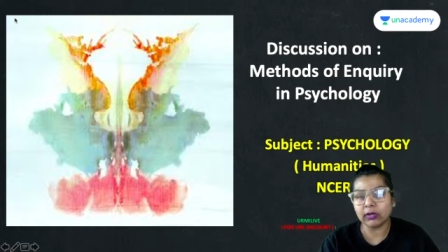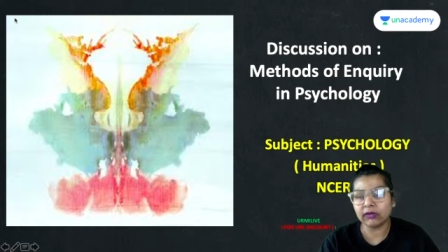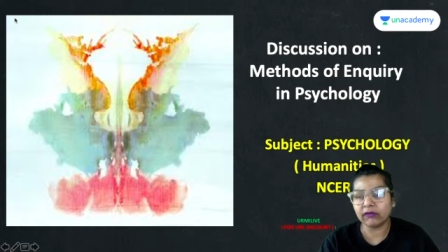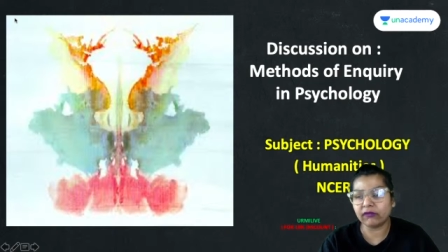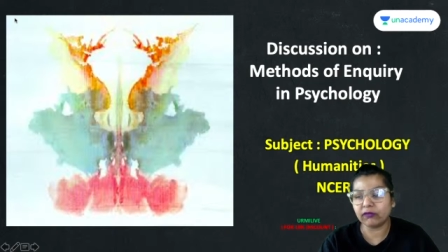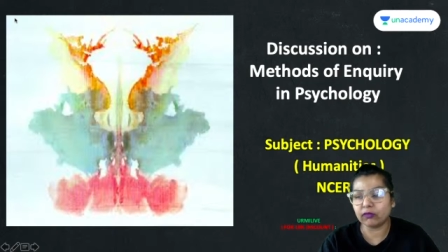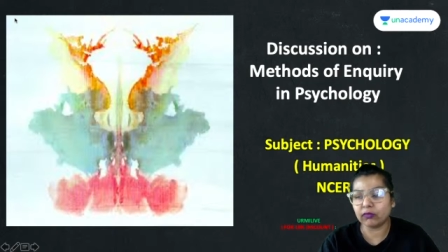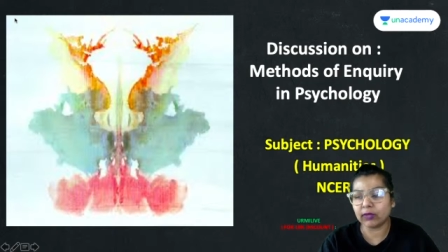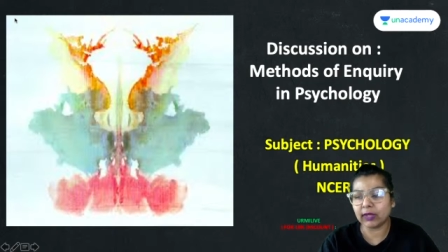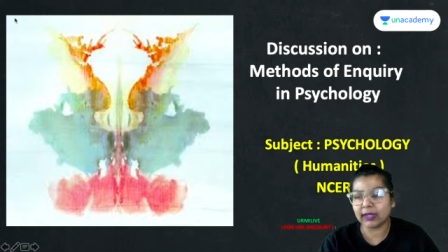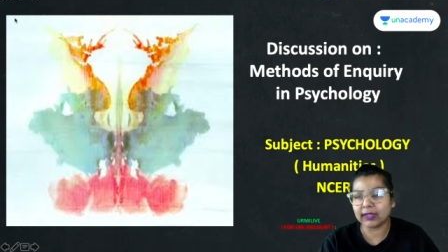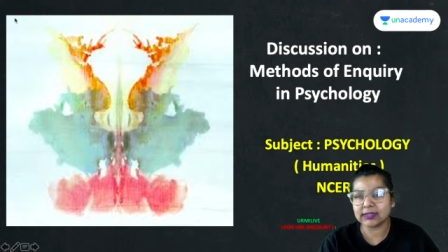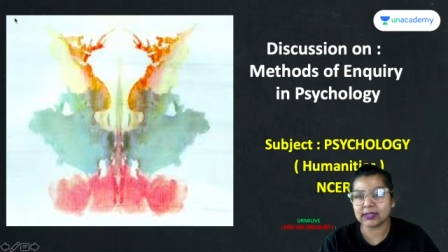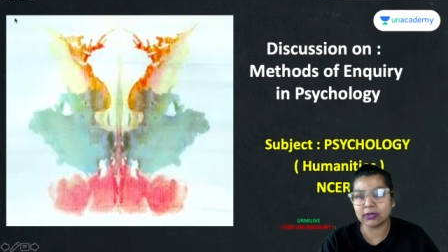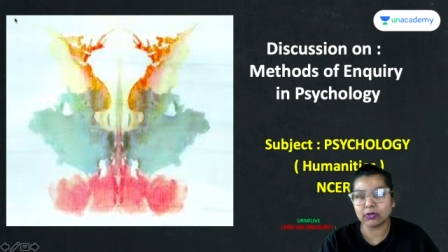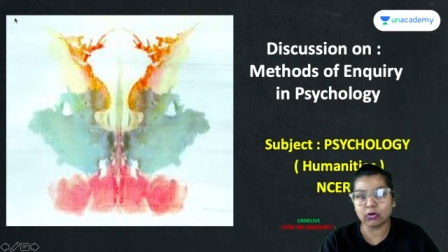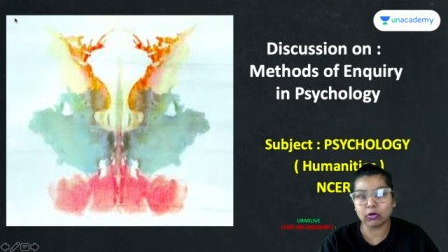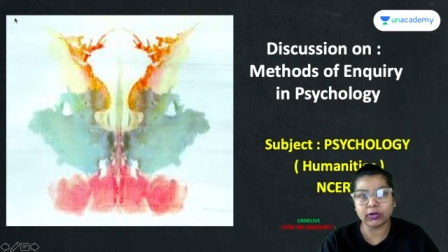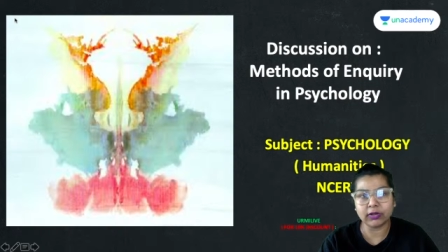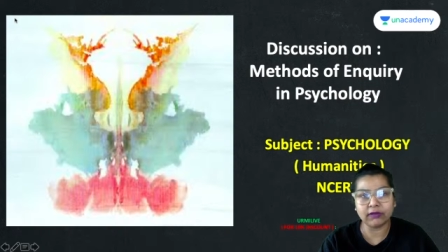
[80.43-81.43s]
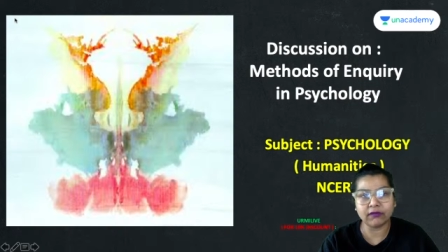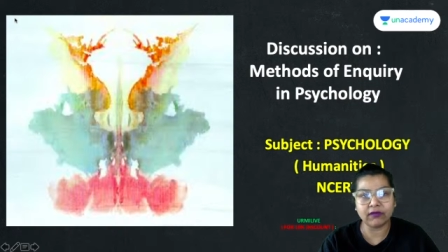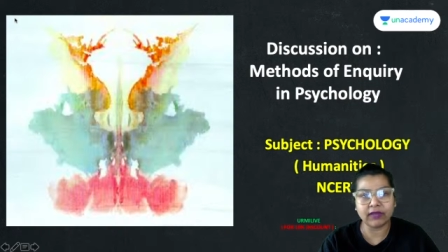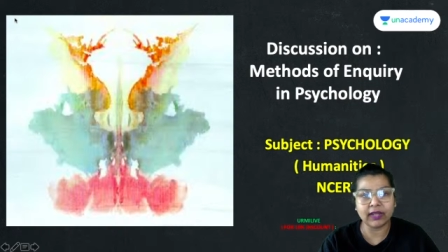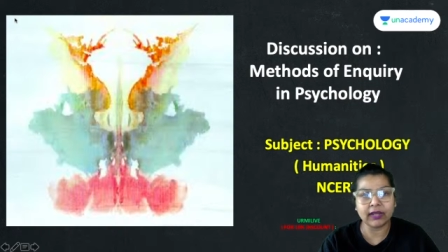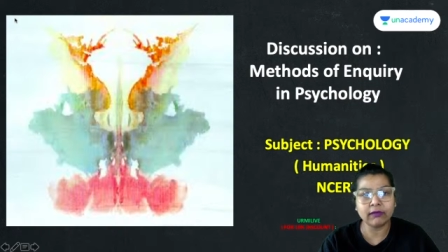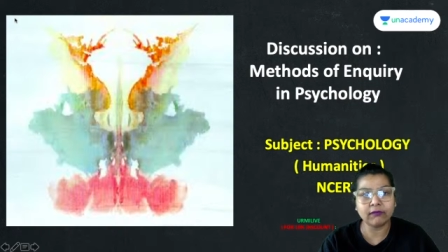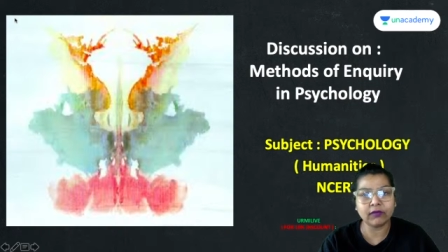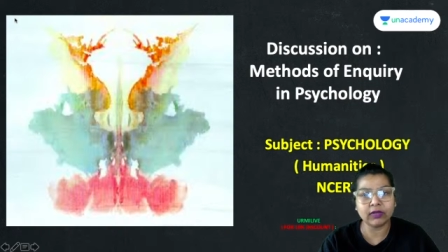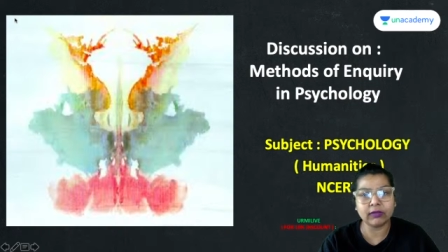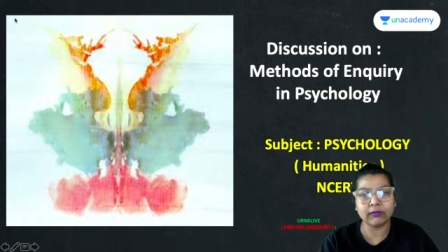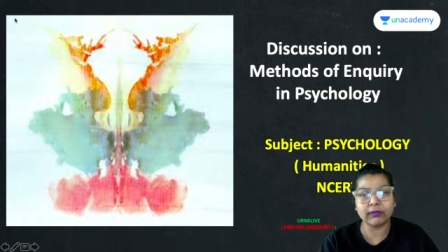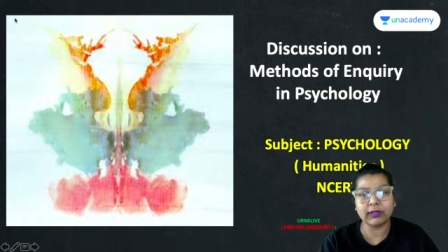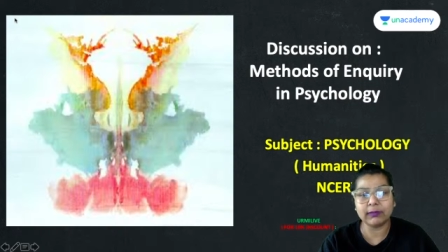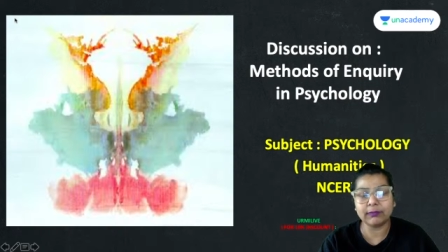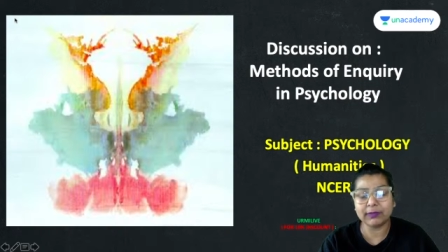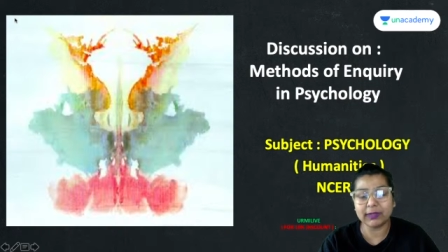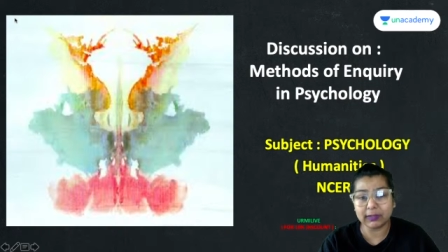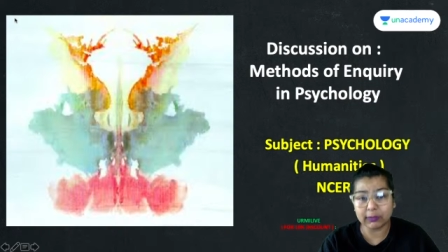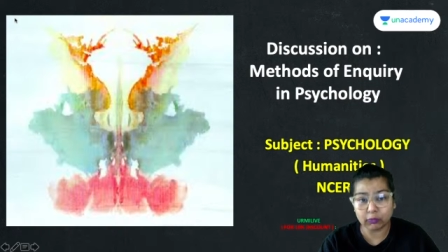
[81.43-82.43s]
If you guys are not aware, we'll
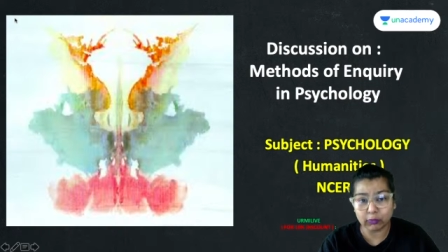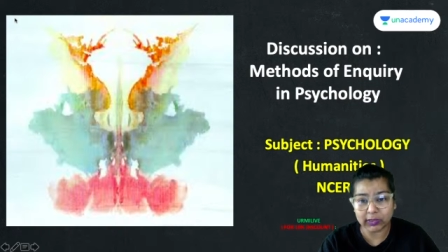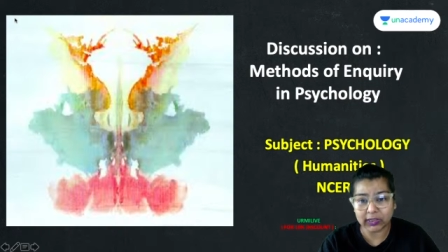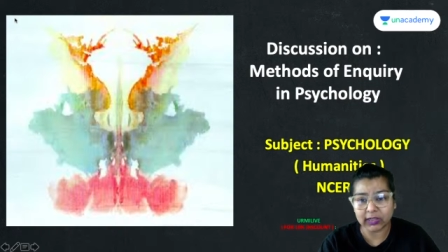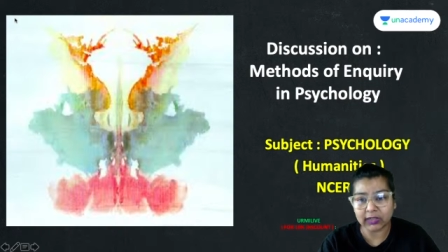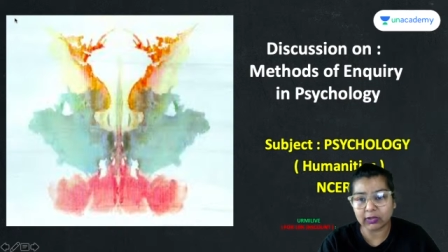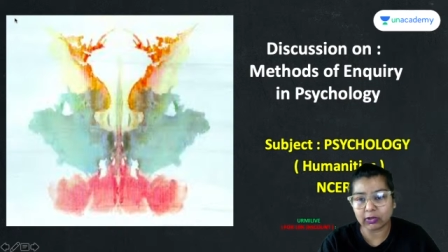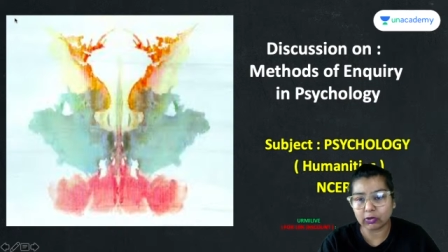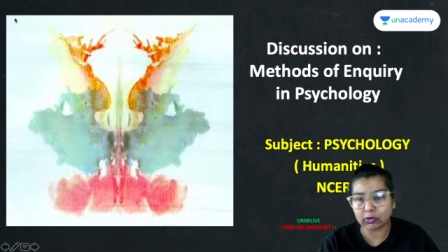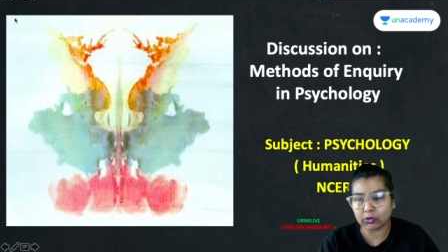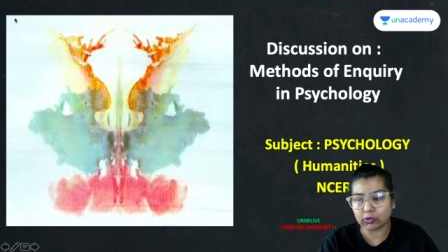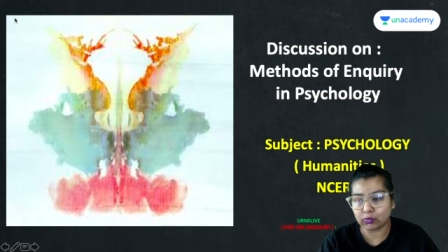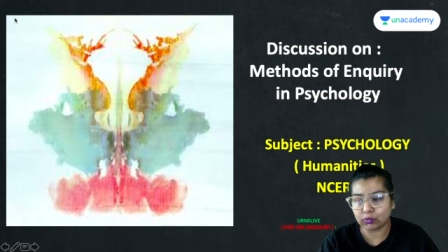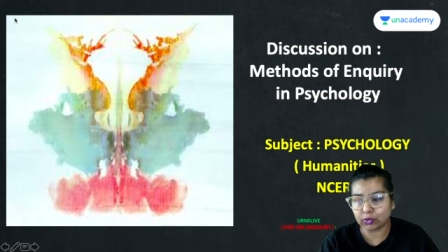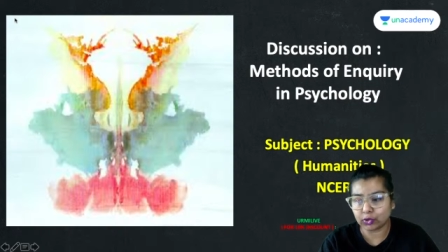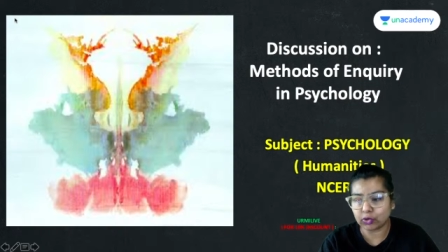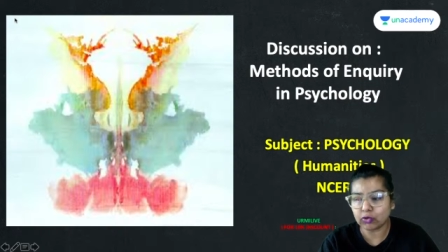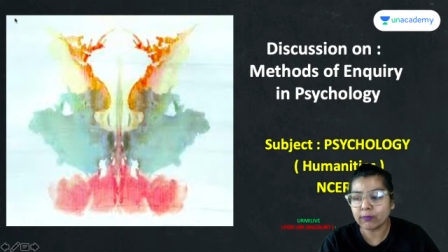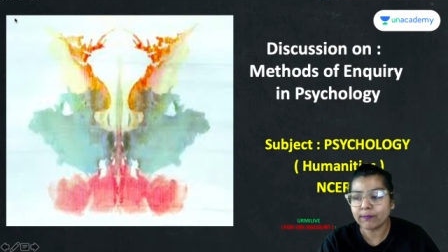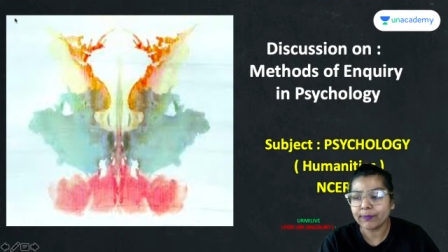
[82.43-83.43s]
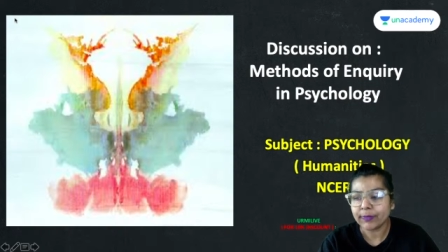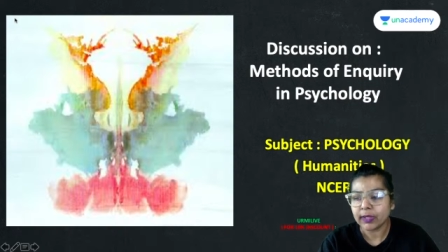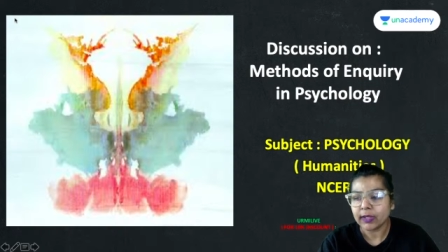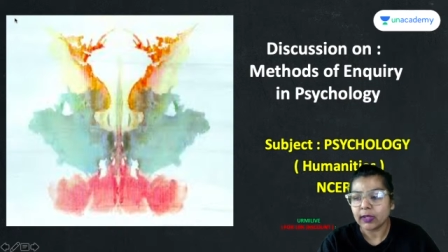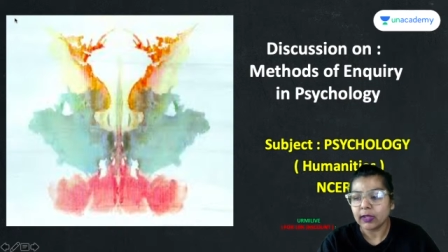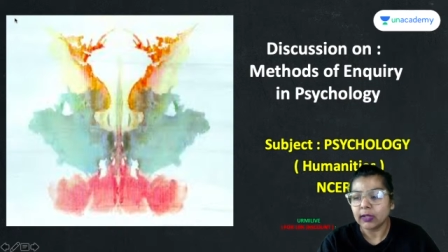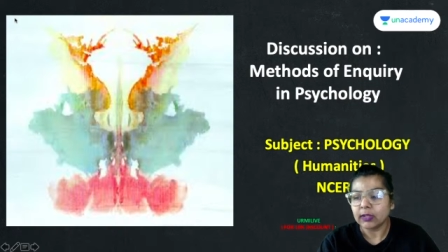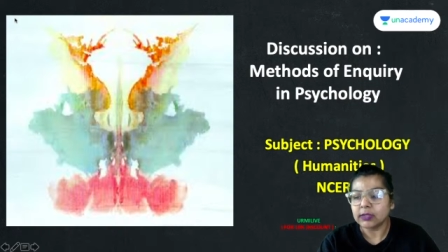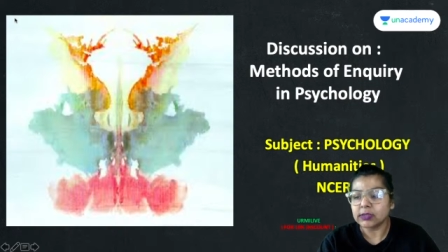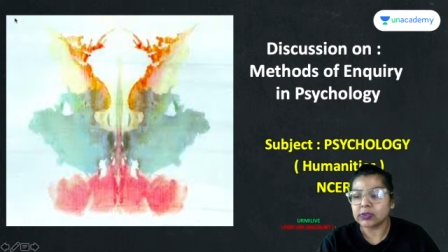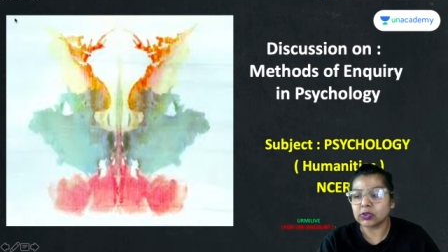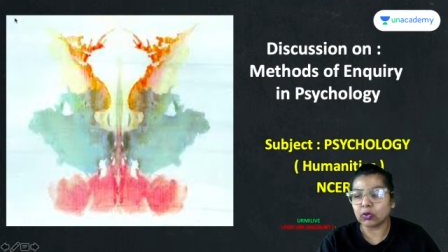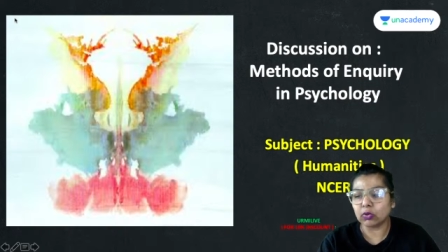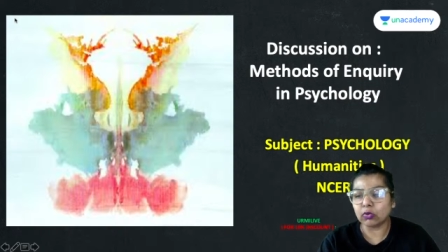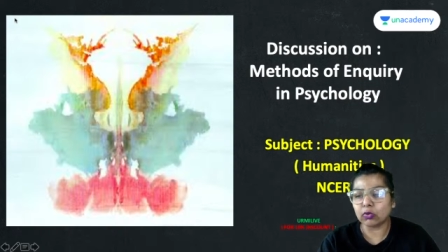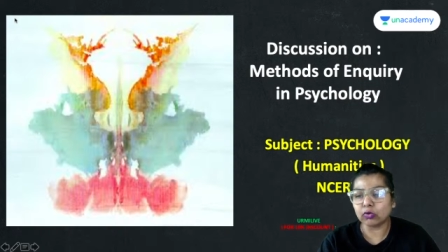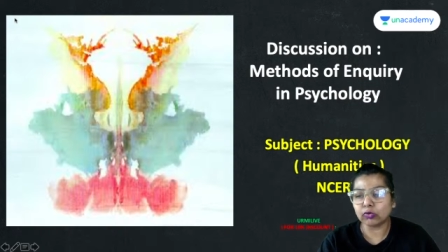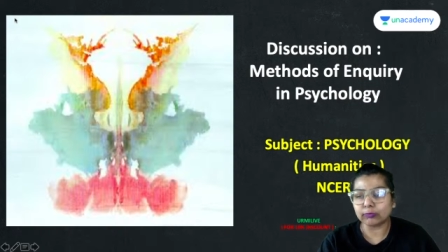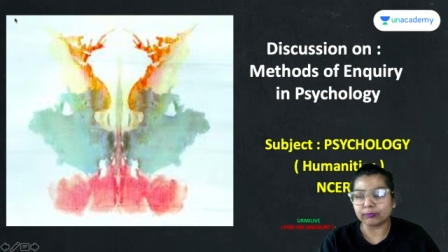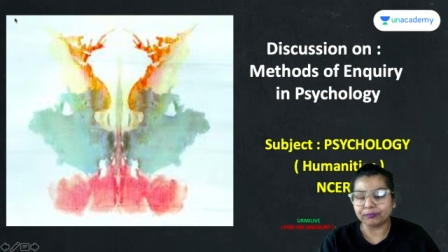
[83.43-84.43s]
be doing it on YouTube.
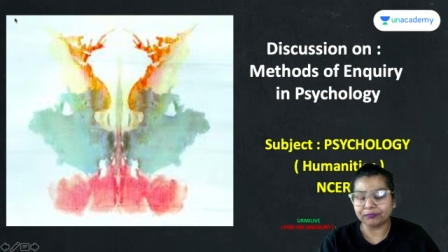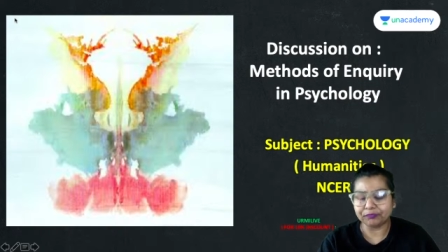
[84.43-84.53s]
So